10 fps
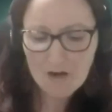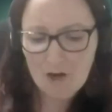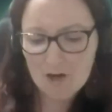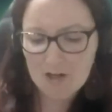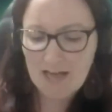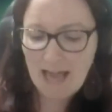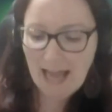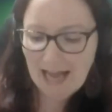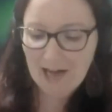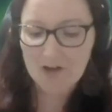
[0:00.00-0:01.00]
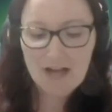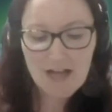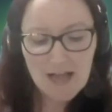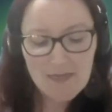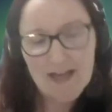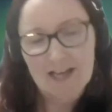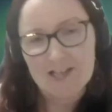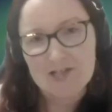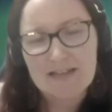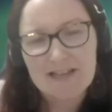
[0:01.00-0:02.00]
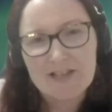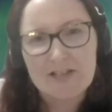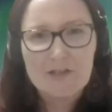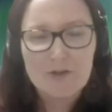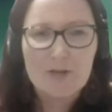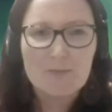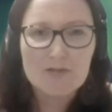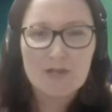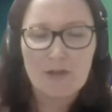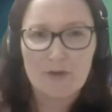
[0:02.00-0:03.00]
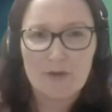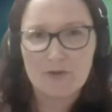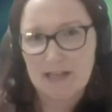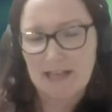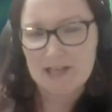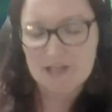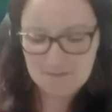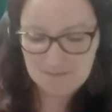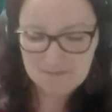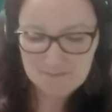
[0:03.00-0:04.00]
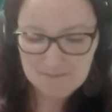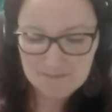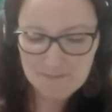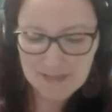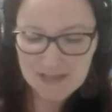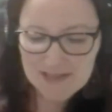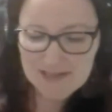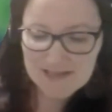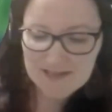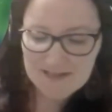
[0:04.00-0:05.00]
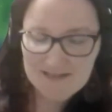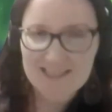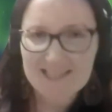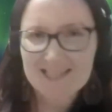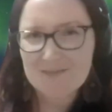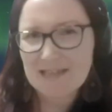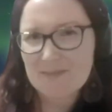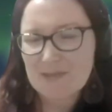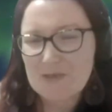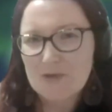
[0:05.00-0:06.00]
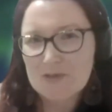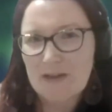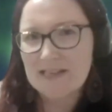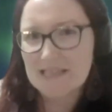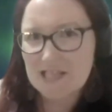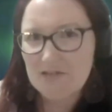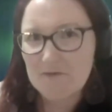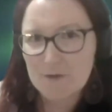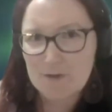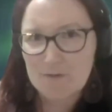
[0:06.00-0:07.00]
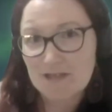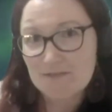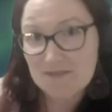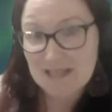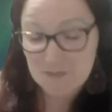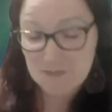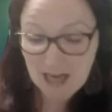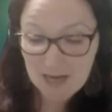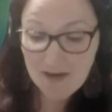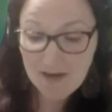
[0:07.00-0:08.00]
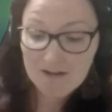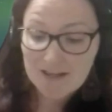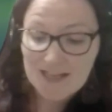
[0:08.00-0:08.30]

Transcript: on how they are doing the global to local connection, because this is something that's been talked about in the Teaching Forum for some time now.